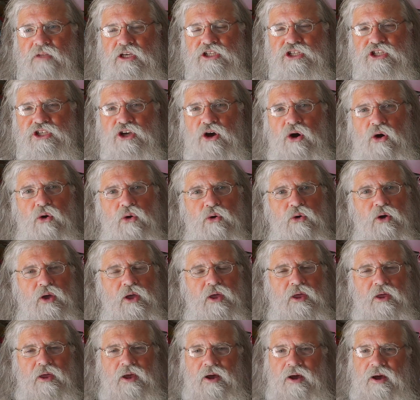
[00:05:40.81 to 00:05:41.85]
So
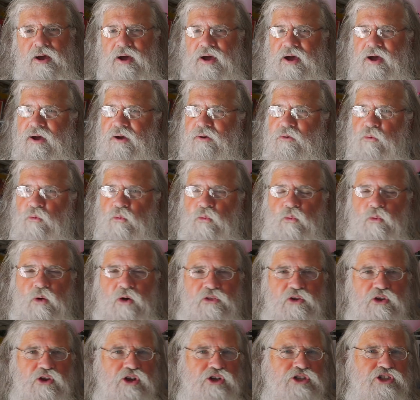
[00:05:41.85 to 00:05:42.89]

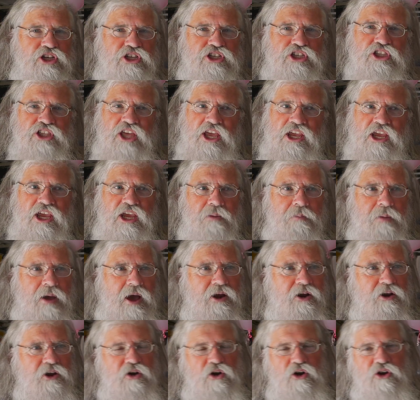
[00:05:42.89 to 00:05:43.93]
whether you're just thinking
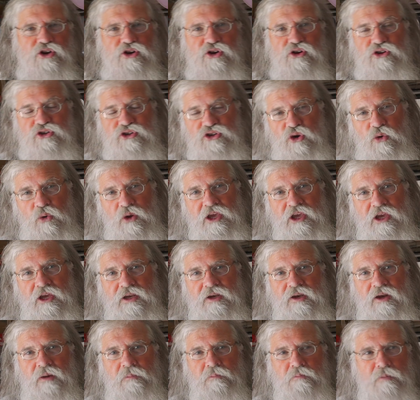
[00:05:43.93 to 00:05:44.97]
about it or you're doing
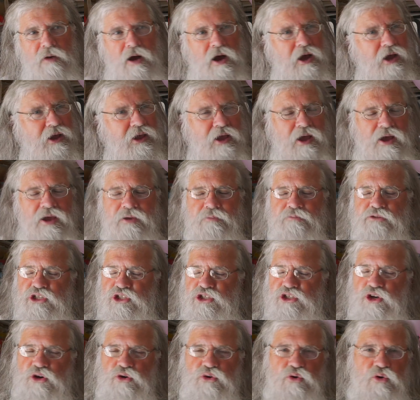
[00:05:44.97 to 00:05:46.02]
it, I am
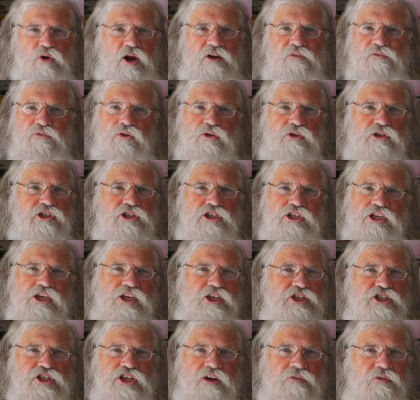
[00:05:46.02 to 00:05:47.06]
so grateful to
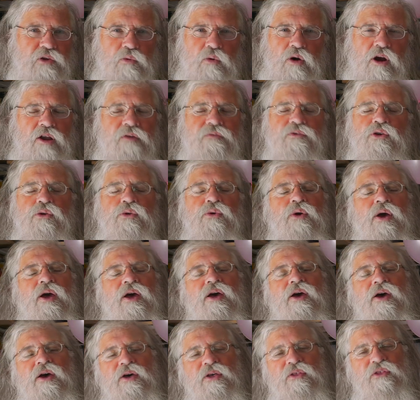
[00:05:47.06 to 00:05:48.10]
each and every one of you.
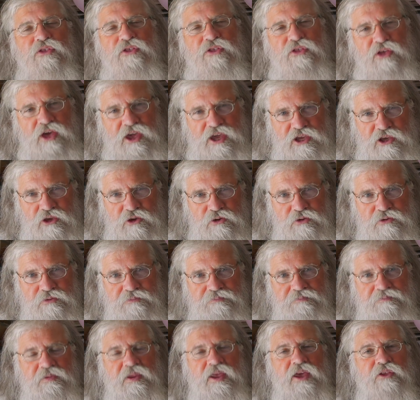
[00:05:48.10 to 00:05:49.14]
Thank you.
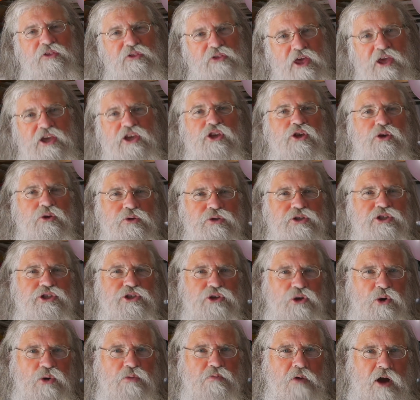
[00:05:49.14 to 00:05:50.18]
Thank you
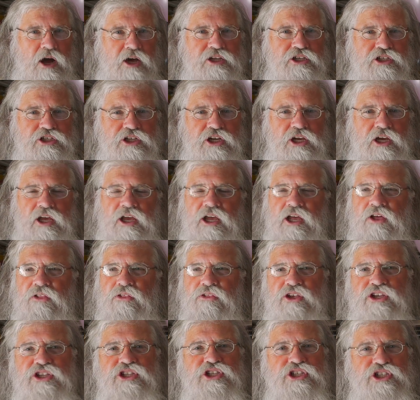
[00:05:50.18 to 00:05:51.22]
so much.
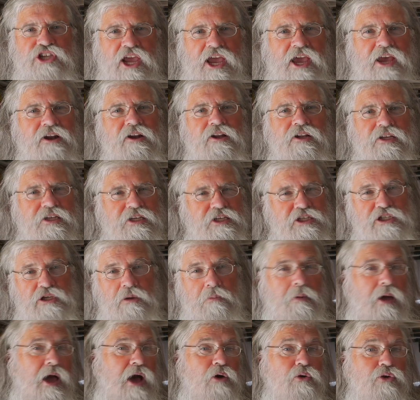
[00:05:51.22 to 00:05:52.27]
This channel is
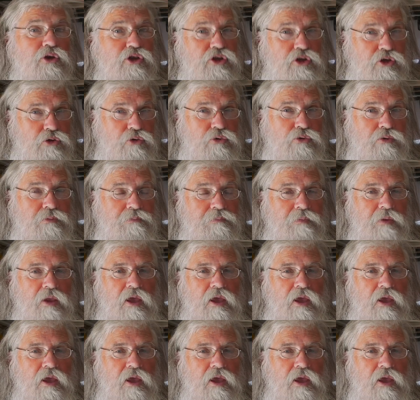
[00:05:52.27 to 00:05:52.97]
about you.